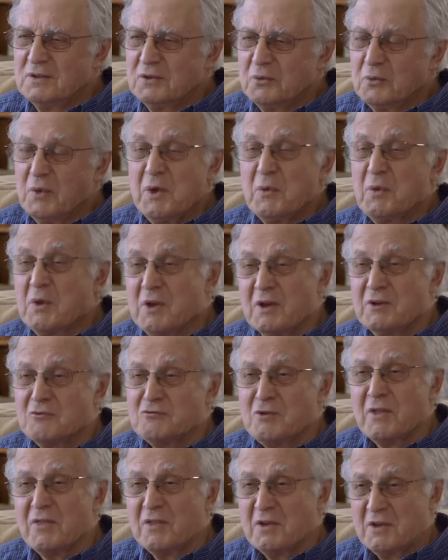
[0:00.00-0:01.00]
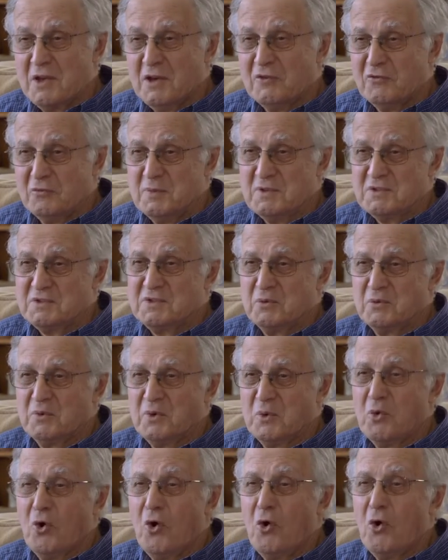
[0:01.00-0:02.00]
we were going to run the governments.
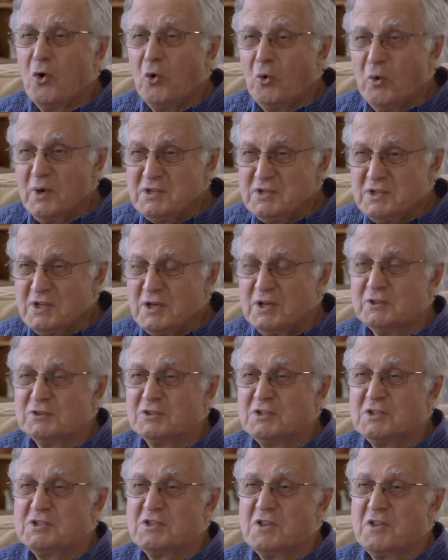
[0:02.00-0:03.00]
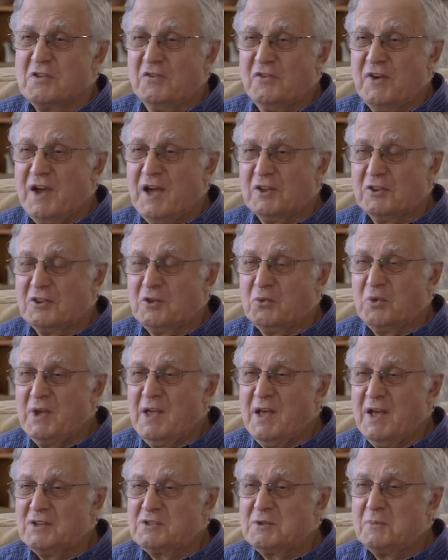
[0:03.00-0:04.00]
We were always conscious of the fact that we
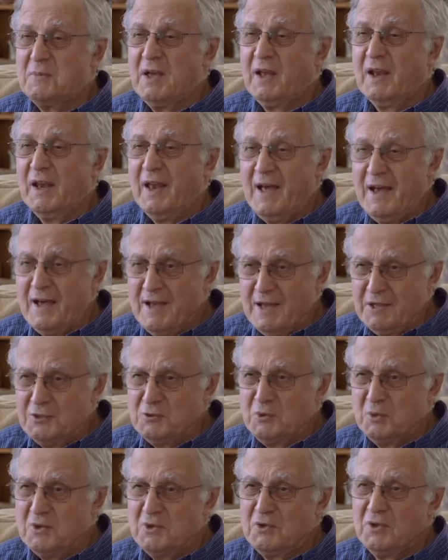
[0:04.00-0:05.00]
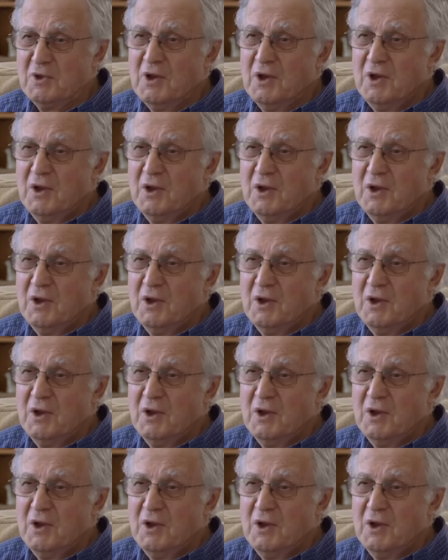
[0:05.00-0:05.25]
had to be aligned with